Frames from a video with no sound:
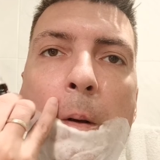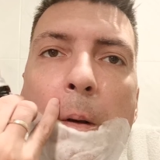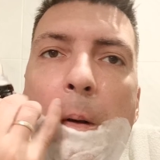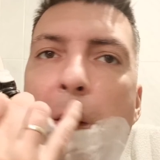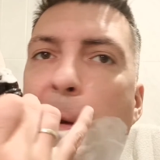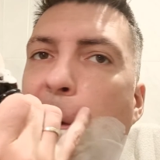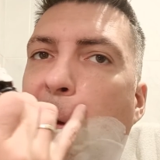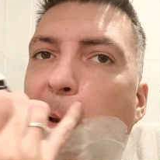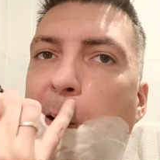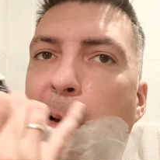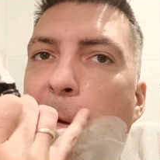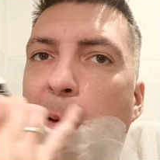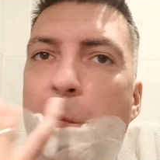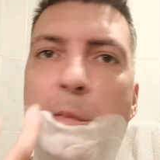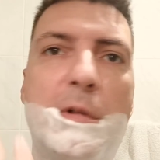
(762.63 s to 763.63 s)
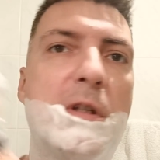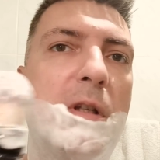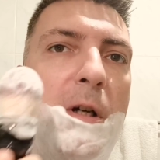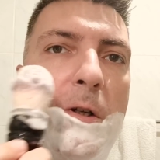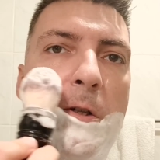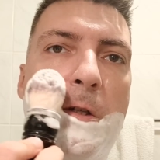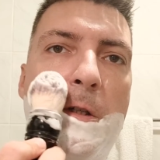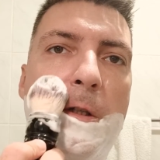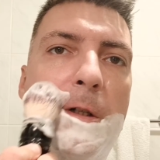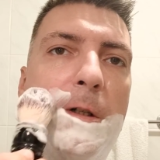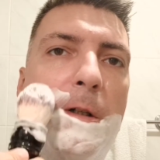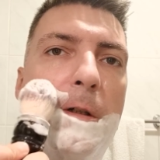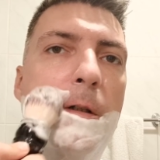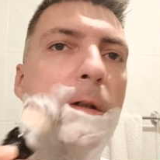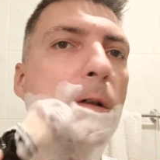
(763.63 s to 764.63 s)
Okay, mustaches
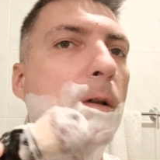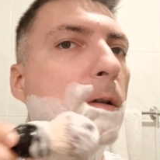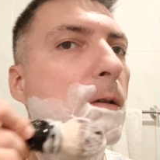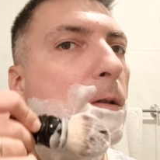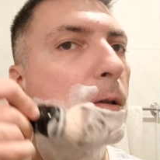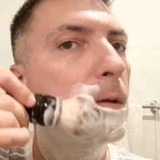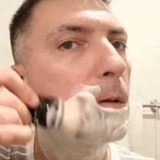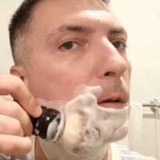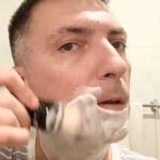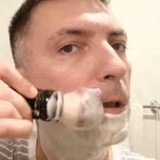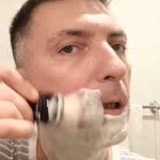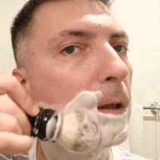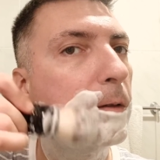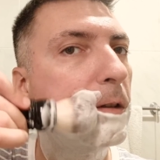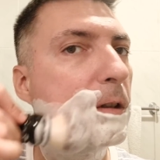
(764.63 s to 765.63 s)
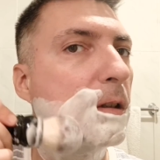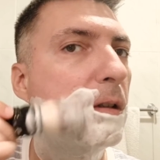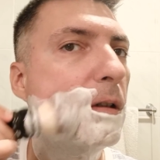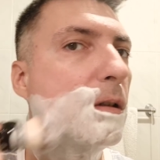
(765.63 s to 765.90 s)
are also covered,